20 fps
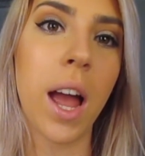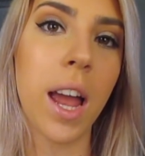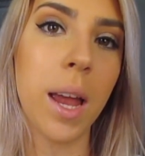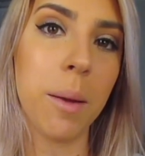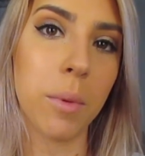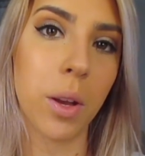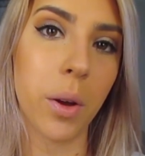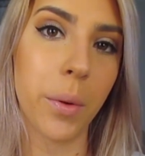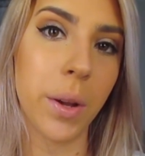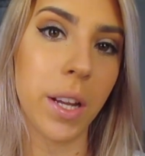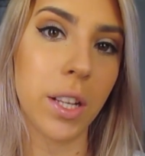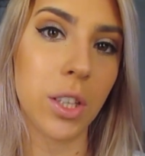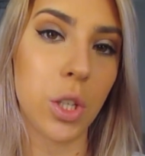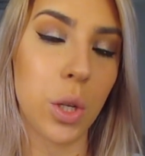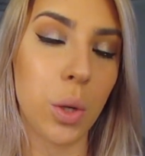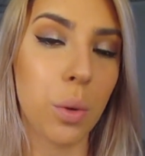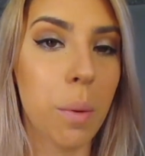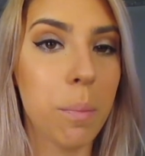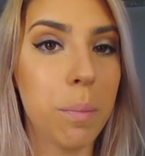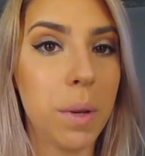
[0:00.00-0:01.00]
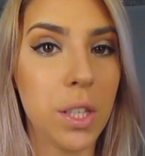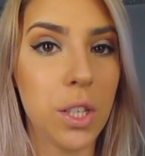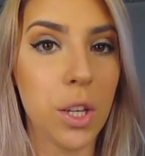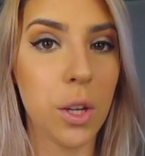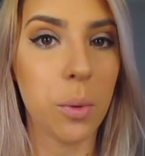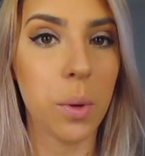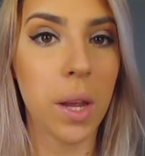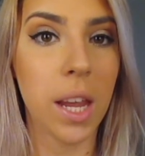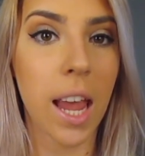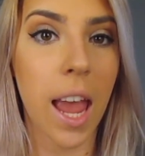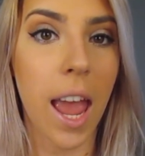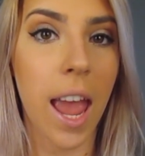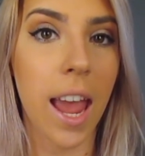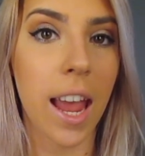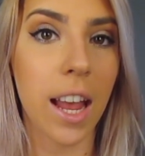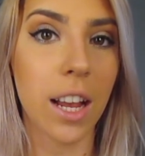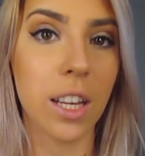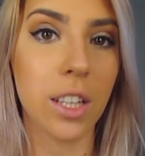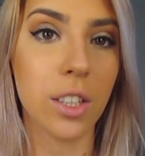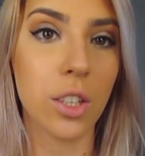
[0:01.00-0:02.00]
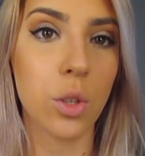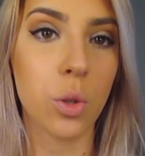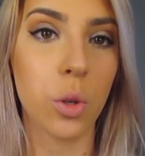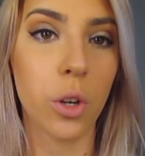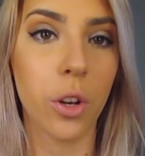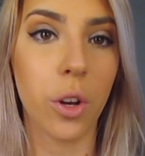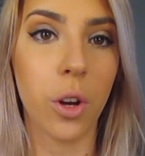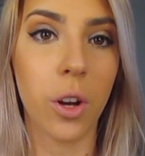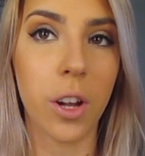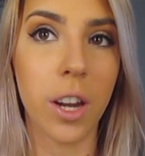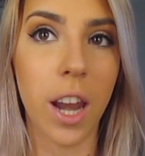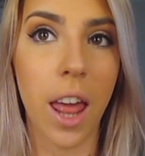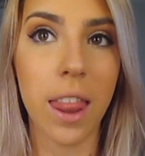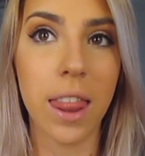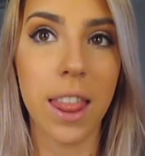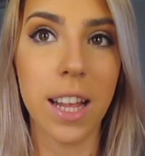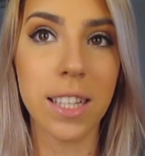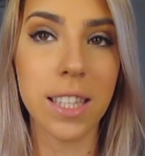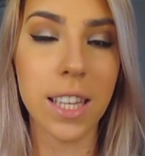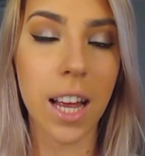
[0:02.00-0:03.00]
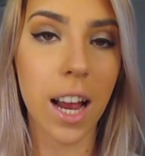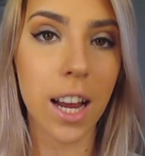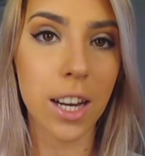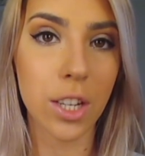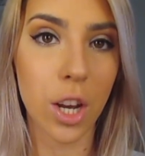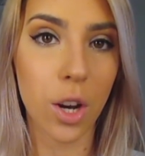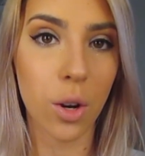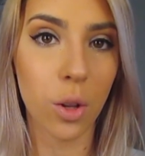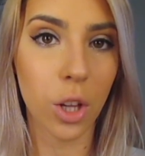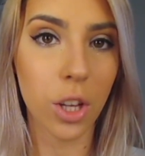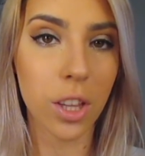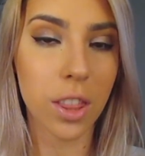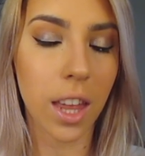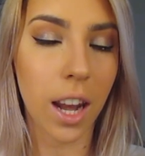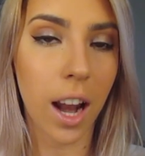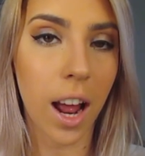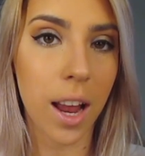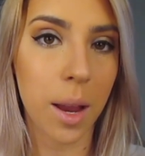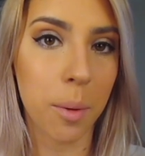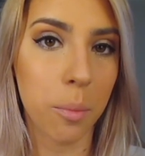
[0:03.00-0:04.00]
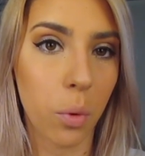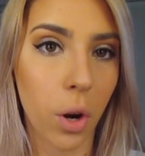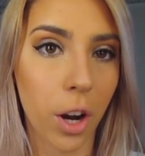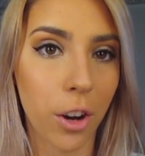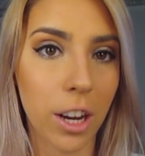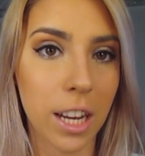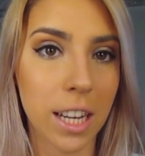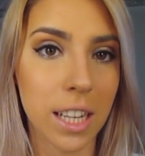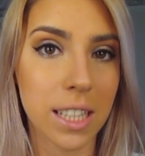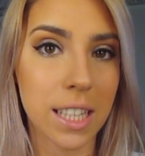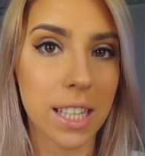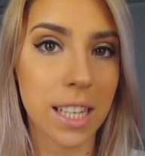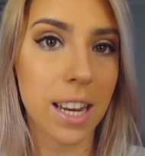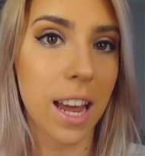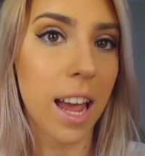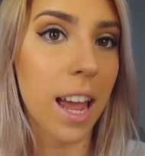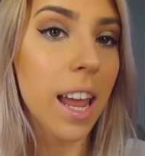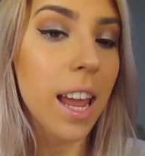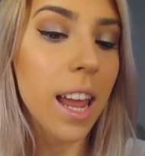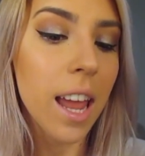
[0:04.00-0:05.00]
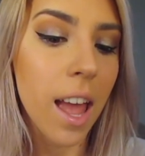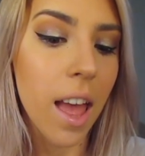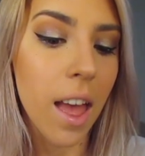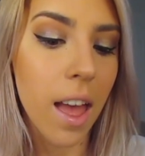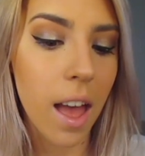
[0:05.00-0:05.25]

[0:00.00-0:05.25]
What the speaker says: I am going to be doing a tutorial on this eyeshadow look that I am wearing today.